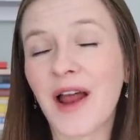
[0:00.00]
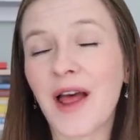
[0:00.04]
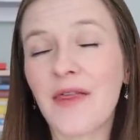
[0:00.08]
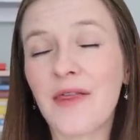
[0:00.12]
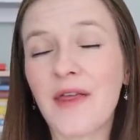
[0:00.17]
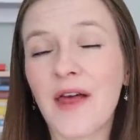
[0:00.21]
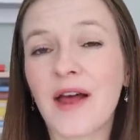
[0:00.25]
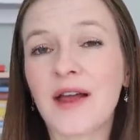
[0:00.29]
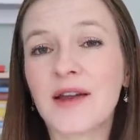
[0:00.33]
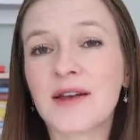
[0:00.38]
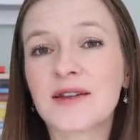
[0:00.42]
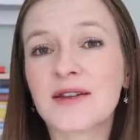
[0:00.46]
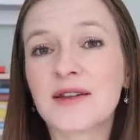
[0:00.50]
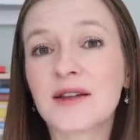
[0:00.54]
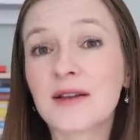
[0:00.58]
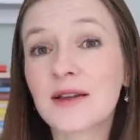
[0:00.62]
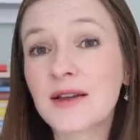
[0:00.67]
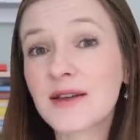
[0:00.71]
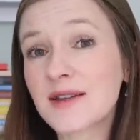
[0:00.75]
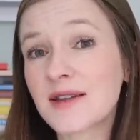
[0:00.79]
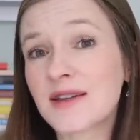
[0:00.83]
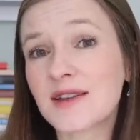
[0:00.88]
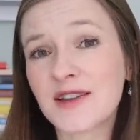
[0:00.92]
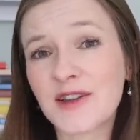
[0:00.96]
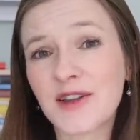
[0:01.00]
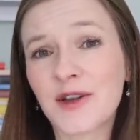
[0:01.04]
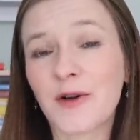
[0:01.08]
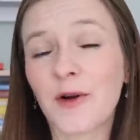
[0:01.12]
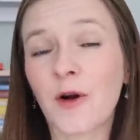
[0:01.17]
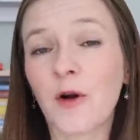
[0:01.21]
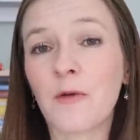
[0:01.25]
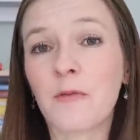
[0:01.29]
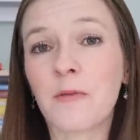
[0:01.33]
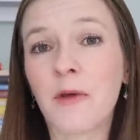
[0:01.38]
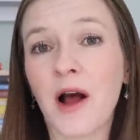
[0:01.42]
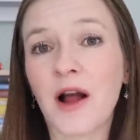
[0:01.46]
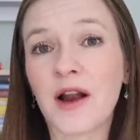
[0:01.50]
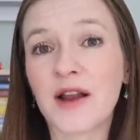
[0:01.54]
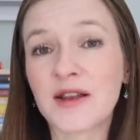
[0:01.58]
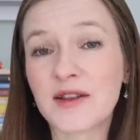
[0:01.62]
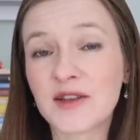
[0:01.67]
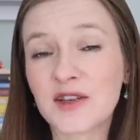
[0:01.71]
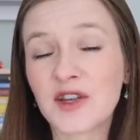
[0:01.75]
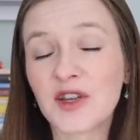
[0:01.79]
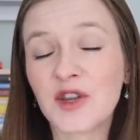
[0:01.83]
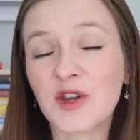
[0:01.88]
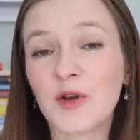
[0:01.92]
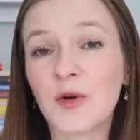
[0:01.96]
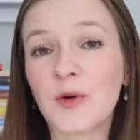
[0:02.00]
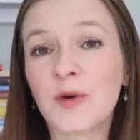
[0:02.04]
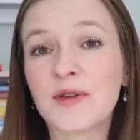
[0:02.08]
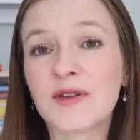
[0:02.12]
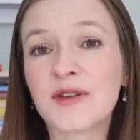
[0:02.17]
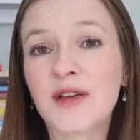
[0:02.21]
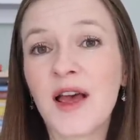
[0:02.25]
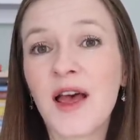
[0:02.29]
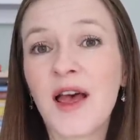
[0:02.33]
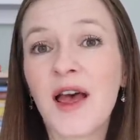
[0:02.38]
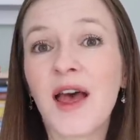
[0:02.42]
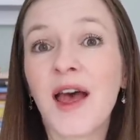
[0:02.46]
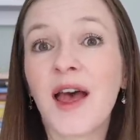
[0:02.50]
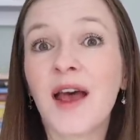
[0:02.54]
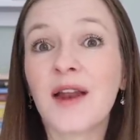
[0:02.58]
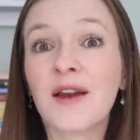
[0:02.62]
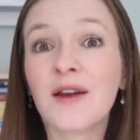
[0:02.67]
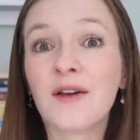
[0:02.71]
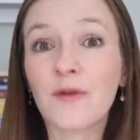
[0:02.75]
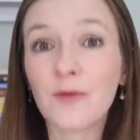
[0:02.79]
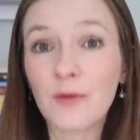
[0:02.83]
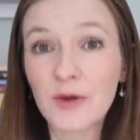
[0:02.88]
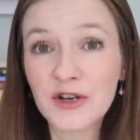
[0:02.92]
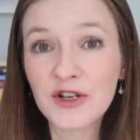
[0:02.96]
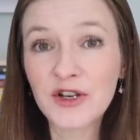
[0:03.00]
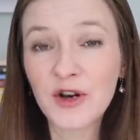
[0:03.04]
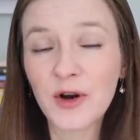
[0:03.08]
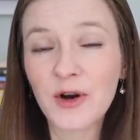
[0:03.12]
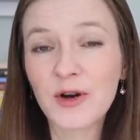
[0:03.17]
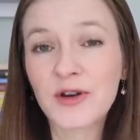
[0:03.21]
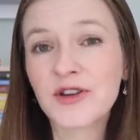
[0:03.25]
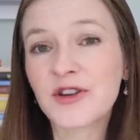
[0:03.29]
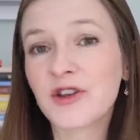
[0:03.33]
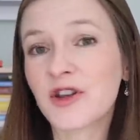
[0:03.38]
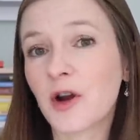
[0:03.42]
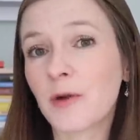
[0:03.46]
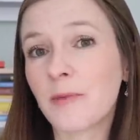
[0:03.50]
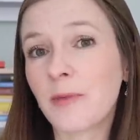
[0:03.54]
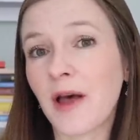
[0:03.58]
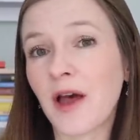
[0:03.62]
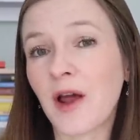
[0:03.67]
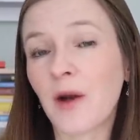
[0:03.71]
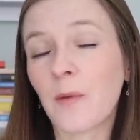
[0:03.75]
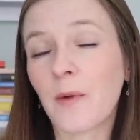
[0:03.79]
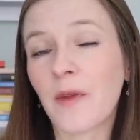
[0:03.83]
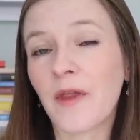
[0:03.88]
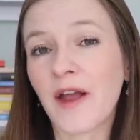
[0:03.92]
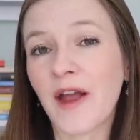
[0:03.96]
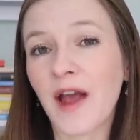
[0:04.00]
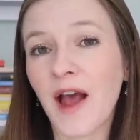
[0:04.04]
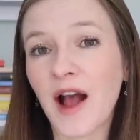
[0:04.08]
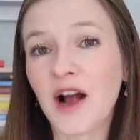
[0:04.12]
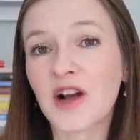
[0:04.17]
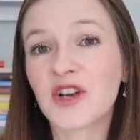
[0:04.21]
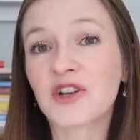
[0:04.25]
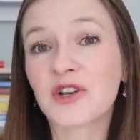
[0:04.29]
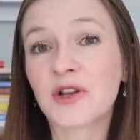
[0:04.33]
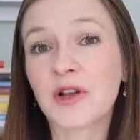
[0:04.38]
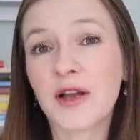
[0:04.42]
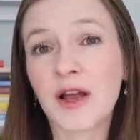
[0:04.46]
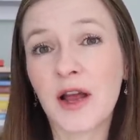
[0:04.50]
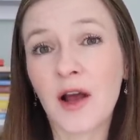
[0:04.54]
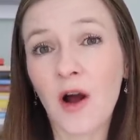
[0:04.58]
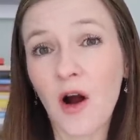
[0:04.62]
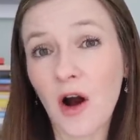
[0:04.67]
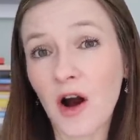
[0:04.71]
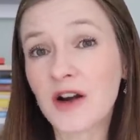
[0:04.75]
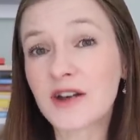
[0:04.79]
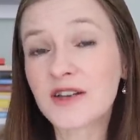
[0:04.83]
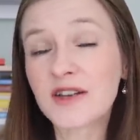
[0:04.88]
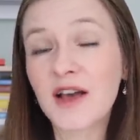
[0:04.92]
and then to listen to their own body's cues and return to their bed when they actually are